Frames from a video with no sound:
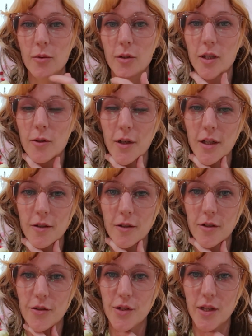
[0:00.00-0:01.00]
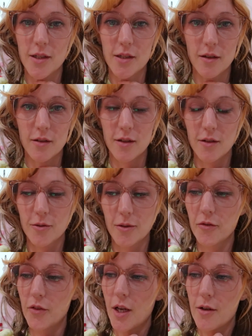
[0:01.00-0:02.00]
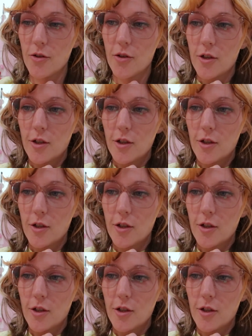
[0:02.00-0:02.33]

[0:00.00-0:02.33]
where you either use the sun and a reflector,